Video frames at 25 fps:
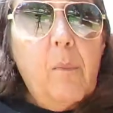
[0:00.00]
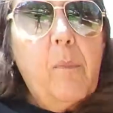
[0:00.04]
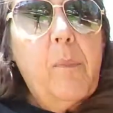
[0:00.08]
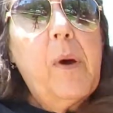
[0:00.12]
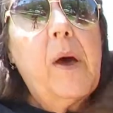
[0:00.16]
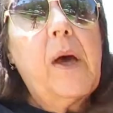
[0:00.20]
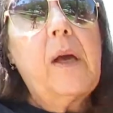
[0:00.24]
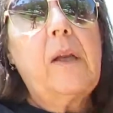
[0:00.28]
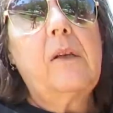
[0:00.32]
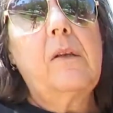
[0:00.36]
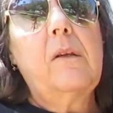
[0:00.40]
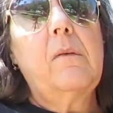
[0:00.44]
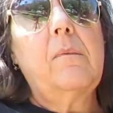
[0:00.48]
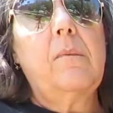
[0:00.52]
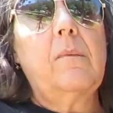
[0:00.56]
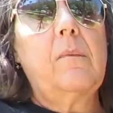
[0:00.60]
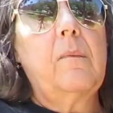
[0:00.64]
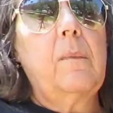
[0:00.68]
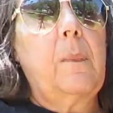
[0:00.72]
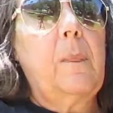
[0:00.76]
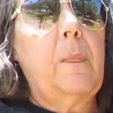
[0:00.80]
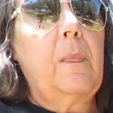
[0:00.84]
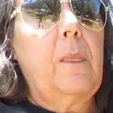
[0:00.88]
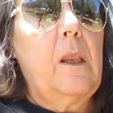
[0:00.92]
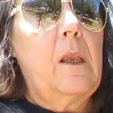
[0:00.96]
But
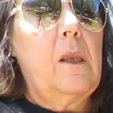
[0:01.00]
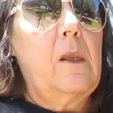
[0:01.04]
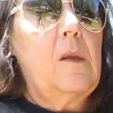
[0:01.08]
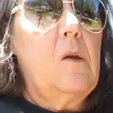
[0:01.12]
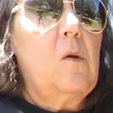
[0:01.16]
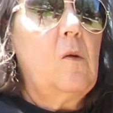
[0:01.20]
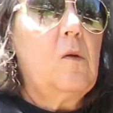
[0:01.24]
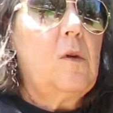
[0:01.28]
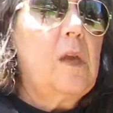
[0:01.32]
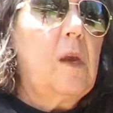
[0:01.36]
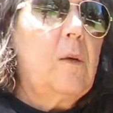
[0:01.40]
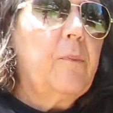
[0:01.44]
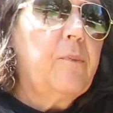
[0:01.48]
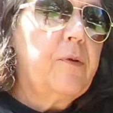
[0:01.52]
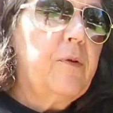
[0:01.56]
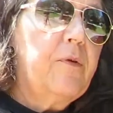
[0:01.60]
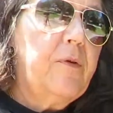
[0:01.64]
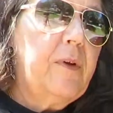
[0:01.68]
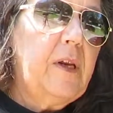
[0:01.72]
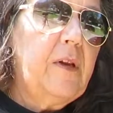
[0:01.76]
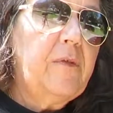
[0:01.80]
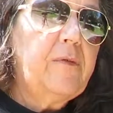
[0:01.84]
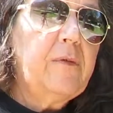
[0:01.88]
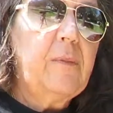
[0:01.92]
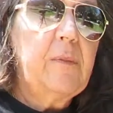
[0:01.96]
you can
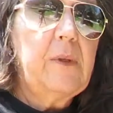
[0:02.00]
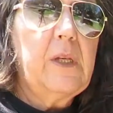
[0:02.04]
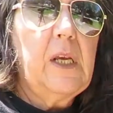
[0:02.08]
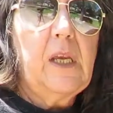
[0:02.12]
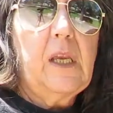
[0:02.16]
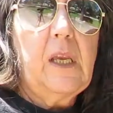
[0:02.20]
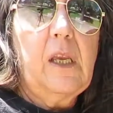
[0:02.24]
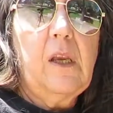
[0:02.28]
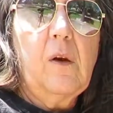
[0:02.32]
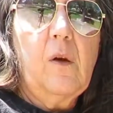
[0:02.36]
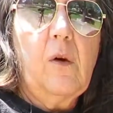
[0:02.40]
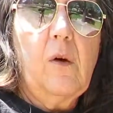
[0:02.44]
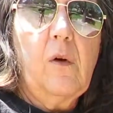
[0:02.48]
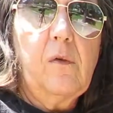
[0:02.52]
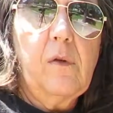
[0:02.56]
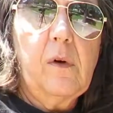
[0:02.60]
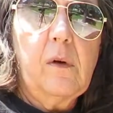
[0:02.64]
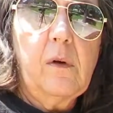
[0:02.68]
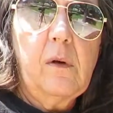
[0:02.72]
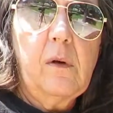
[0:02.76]
prevent it from taking over.